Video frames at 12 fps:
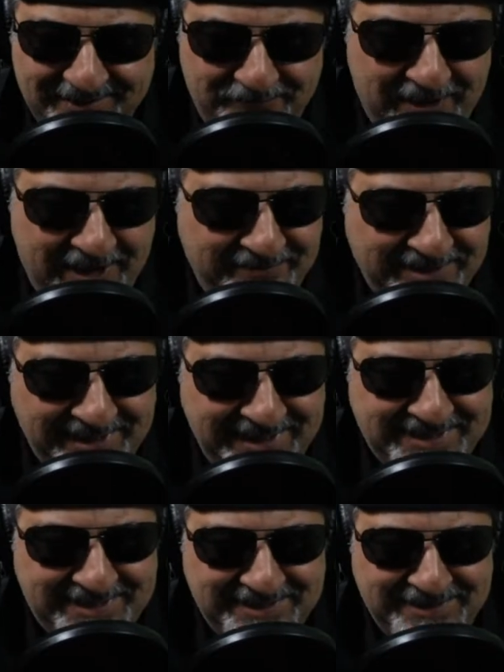If you have a
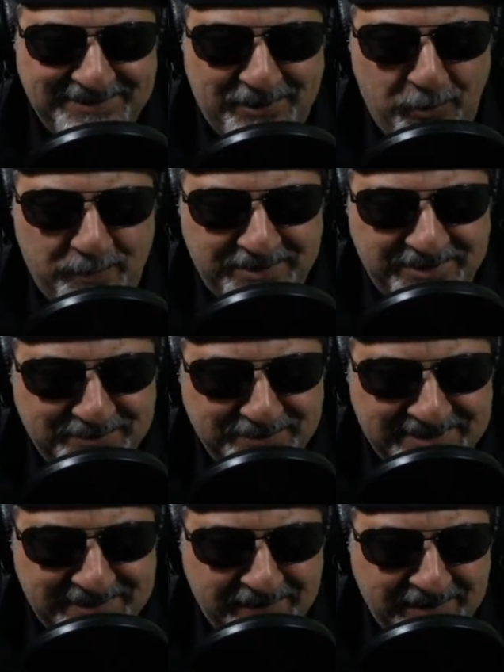link to Oprah
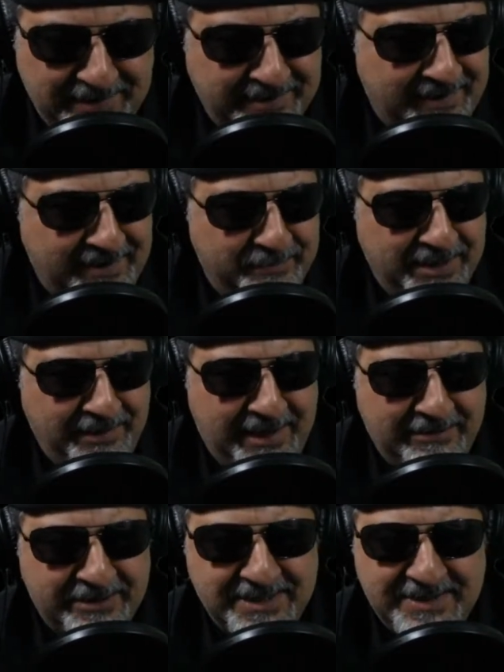doing something like that, it'd be
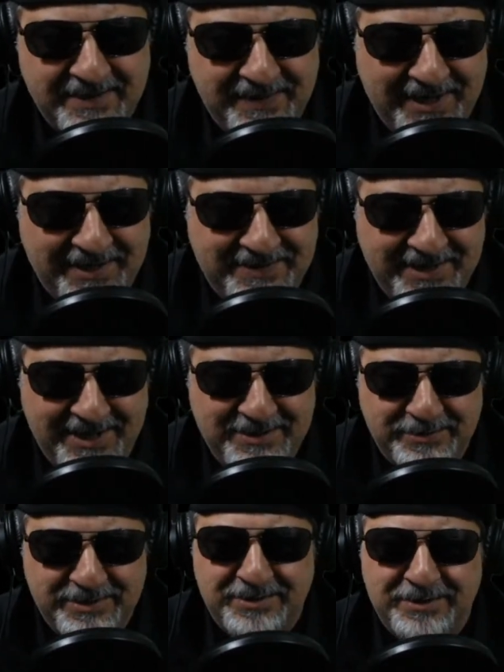hilarious. I think I think I
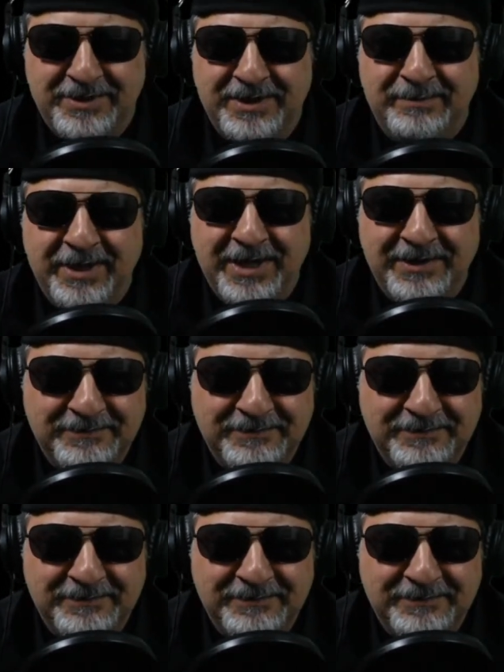know what you're talking about.